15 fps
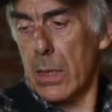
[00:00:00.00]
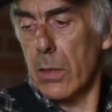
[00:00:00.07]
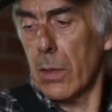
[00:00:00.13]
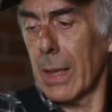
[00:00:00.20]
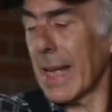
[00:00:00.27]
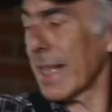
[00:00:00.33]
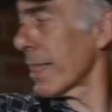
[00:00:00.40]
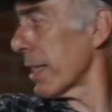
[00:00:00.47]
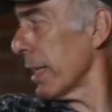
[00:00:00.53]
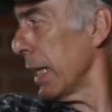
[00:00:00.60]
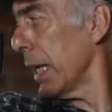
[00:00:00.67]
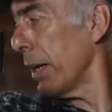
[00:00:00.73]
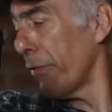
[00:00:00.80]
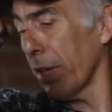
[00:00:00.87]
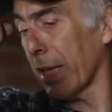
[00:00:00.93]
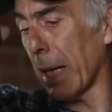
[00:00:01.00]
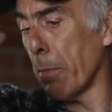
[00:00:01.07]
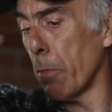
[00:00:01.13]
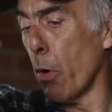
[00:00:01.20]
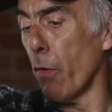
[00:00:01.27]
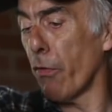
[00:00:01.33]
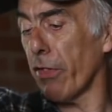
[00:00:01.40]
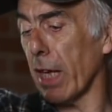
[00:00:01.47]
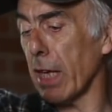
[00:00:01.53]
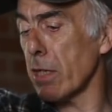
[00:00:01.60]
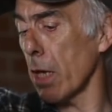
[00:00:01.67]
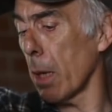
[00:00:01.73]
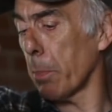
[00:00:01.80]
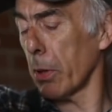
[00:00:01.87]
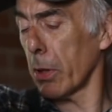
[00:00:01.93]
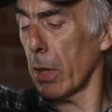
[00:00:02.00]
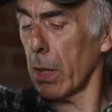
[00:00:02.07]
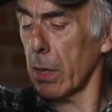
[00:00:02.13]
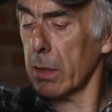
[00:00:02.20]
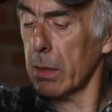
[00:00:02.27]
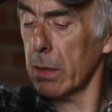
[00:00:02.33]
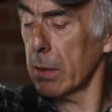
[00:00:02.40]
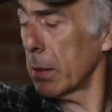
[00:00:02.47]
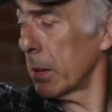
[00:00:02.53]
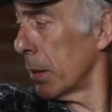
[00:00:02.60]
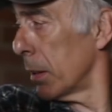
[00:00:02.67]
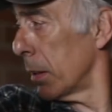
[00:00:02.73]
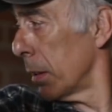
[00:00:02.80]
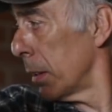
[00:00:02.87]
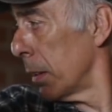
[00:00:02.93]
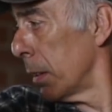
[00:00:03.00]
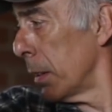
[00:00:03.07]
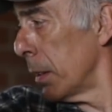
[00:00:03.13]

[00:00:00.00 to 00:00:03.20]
let's see if we can move things up or not.